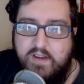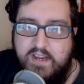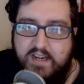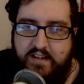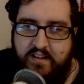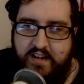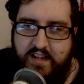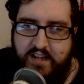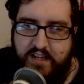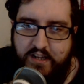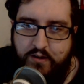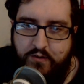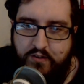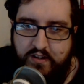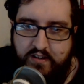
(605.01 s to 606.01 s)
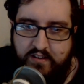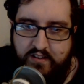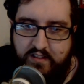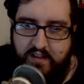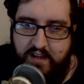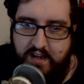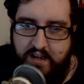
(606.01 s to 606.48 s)
is that it uses
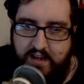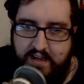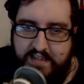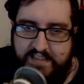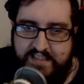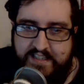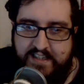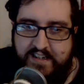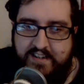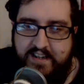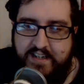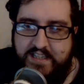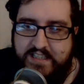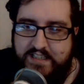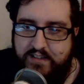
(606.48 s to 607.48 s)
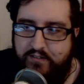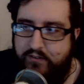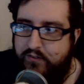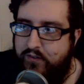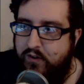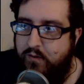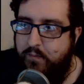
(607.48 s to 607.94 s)
the aesthetics
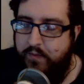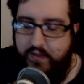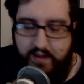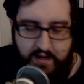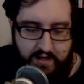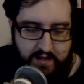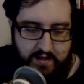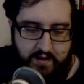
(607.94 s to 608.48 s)
from the